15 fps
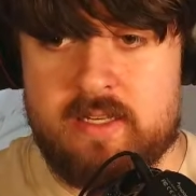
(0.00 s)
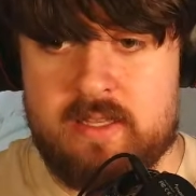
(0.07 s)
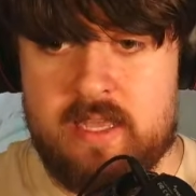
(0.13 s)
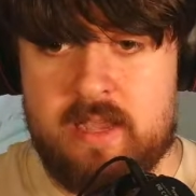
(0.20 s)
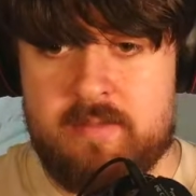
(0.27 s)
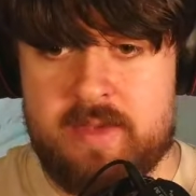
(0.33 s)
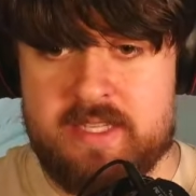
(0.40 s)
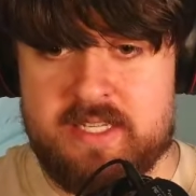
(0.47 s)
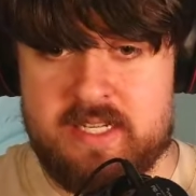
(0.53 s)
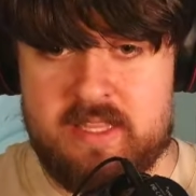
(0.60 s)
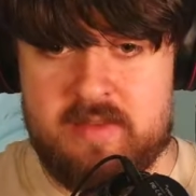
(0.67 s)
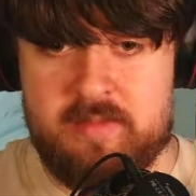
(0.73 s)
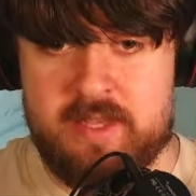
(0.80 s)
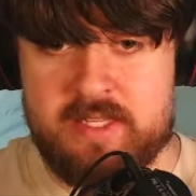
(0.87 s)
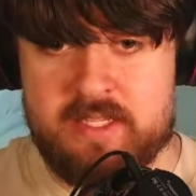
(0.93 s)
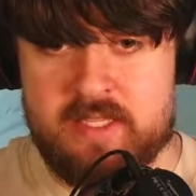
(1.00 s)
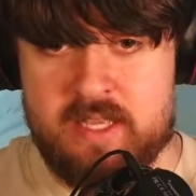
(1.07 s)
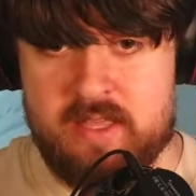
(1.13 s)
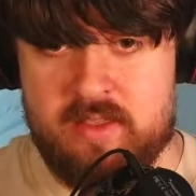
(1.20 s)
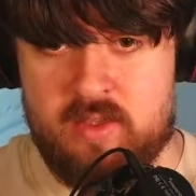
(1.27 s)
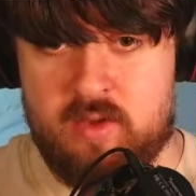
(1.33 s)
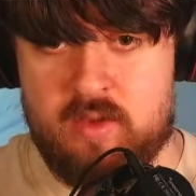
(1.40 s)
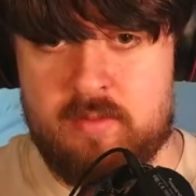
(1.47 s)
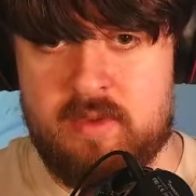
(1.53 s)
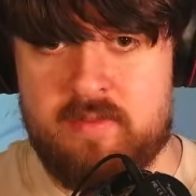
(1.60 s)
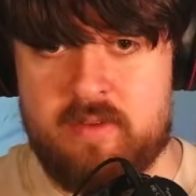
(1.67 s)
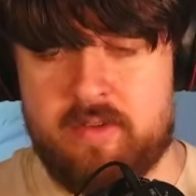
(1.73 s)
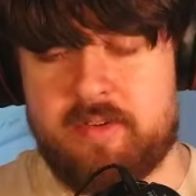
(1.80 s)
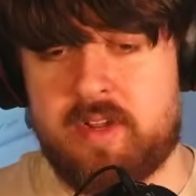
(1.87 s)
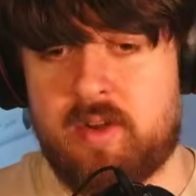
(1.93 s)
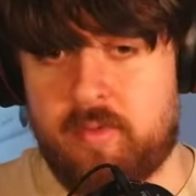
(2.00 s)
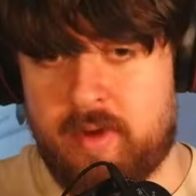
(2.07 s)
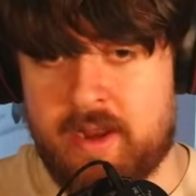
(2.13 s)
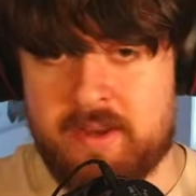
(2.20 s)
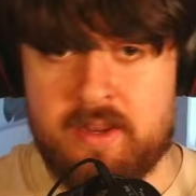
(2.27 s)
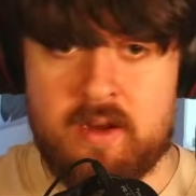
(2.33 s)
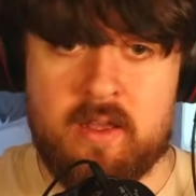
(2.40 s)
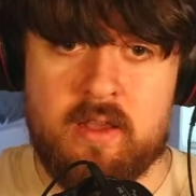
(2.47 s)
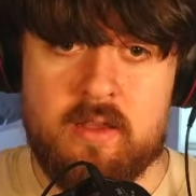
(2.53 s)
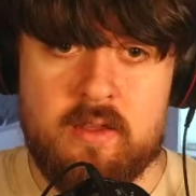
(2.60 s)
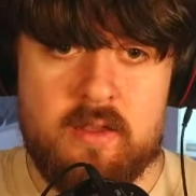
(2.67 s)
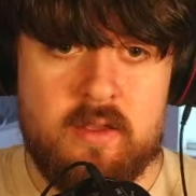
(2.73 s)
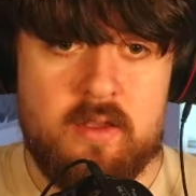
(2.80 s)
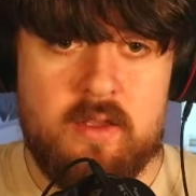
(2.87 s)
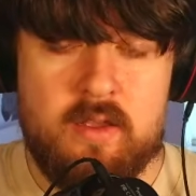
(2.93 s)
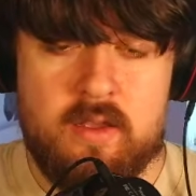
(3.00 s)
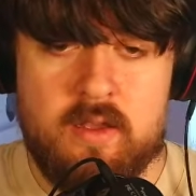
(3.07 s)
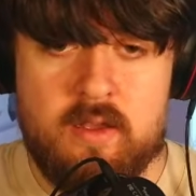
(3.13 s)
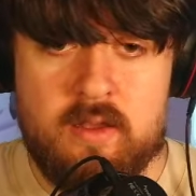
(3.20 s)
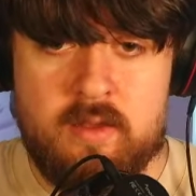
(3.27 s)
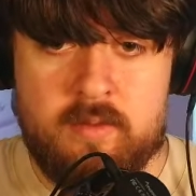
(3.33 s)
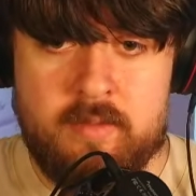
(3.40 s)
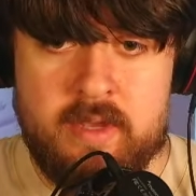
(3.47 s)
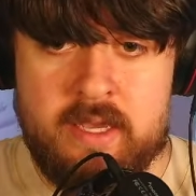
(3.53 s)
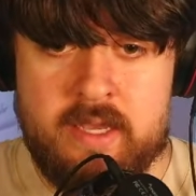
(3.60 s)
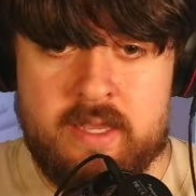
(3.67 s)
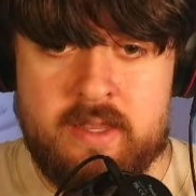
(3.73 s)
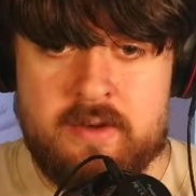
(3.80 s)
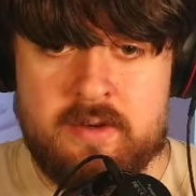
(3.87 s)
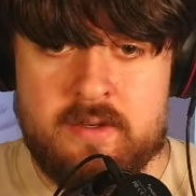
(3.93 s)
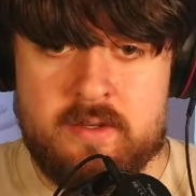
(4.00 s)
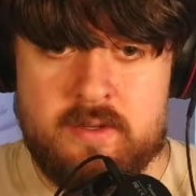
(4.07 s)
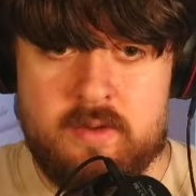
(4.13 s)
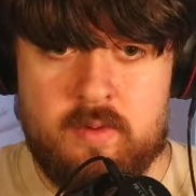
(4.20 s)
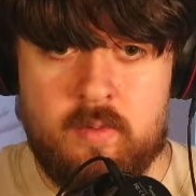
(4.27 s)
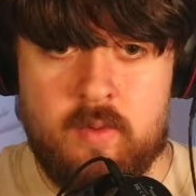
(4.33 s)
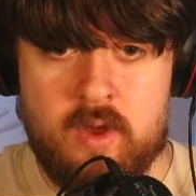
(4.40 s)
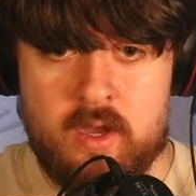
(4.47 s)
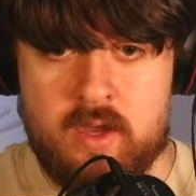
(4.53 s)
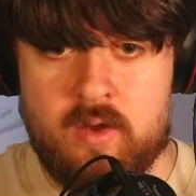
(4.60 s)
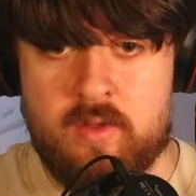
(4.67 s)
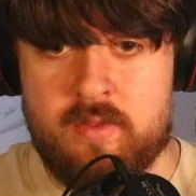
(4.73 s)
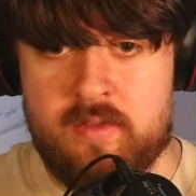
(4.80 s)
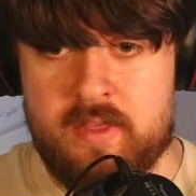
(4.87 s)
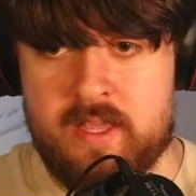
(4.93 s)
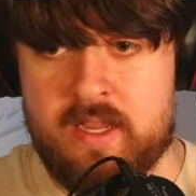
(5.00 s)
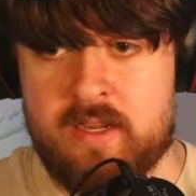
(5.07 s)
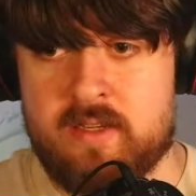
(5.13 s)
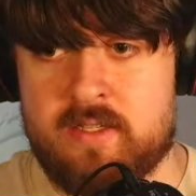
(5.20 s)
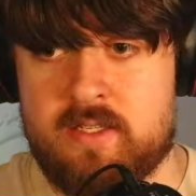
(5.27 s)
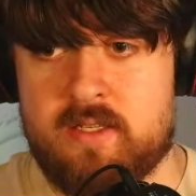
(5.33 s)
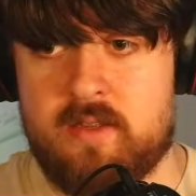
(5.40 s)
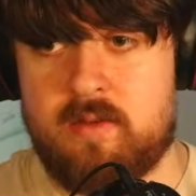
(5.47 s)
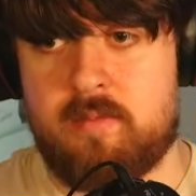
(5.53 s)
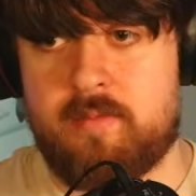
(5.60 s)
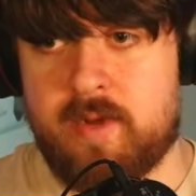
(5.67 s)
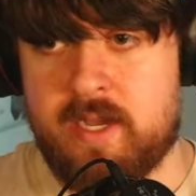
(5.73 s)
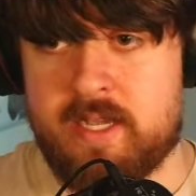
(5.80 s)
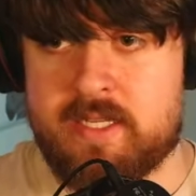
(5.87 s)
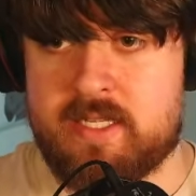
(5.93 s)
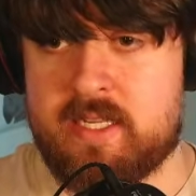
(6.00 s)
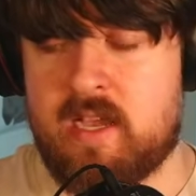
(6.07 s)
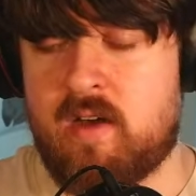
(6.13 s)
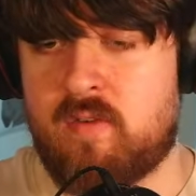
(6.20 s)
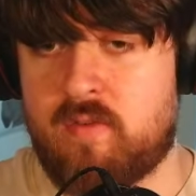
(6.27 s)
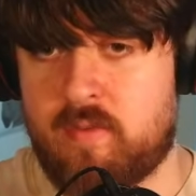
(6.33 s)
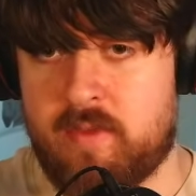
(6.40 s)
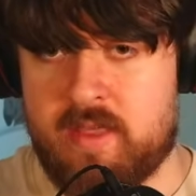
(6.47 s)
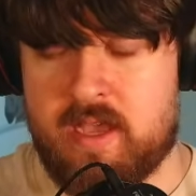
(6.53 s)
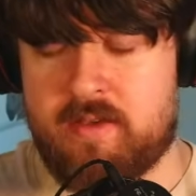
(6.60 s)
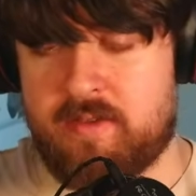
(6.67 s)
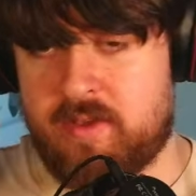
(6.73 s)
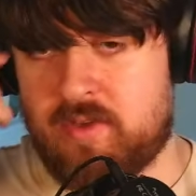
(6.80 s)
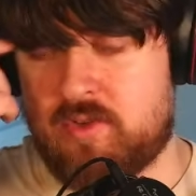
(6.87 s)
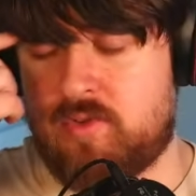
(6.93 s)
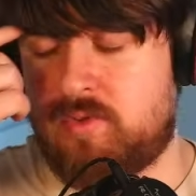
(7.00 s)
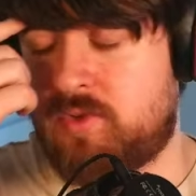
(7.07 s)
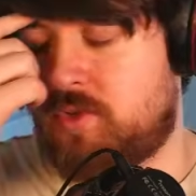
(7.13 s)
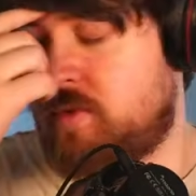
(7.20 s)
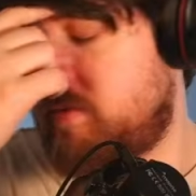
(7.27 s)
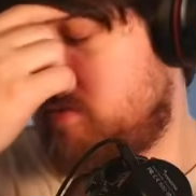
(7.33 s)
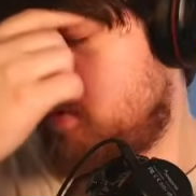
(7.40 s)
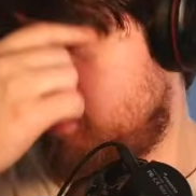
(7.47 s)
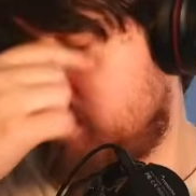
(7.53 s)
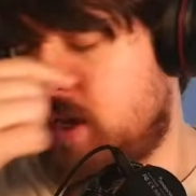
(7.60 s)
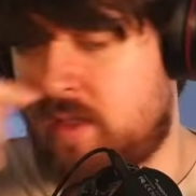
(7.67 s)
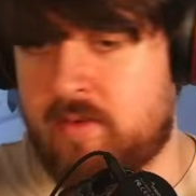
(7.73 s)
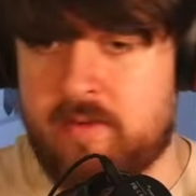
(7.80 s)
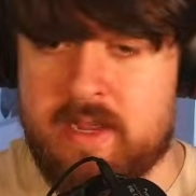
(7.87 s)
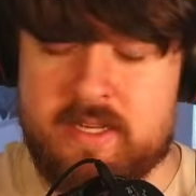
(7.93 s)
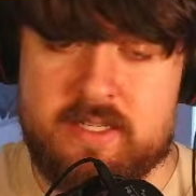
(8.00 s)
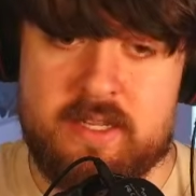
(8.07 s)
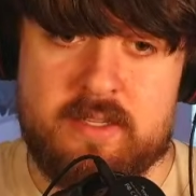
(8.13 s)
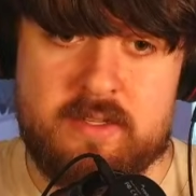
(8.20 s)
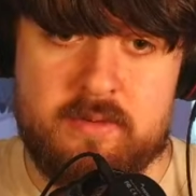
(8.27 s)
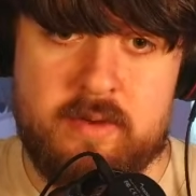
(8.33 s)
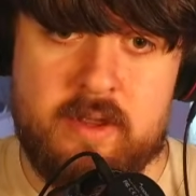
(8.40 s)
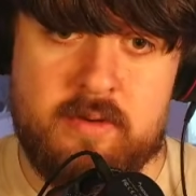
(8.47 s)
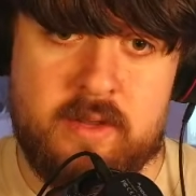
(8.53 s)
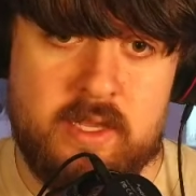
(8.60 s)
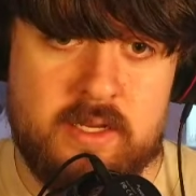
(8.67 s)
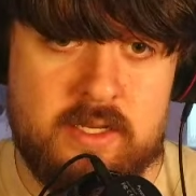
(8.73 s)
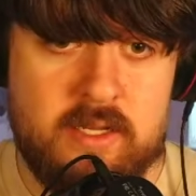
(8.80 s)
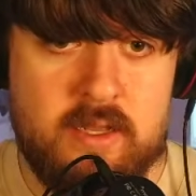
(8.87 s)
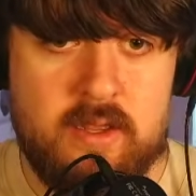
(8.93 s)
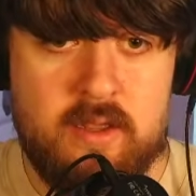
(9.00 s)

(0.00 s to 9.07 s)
that basically means that you can be very granular and work on things by itself without the intrusion of all the other assets around it.